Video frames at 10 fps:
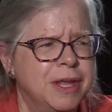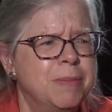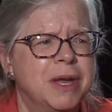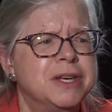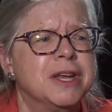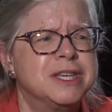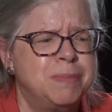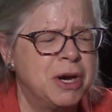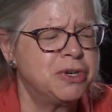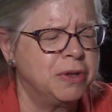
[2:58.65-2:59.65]
They meant a
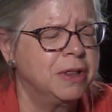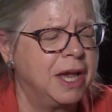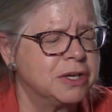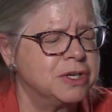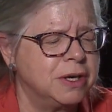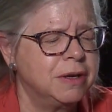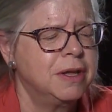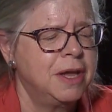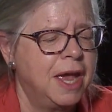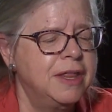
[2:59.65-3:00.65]
special election.
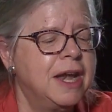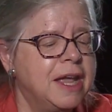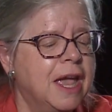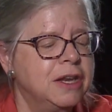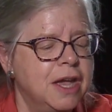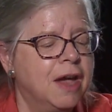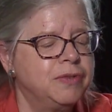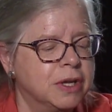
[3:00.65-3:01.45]
And then again, you have to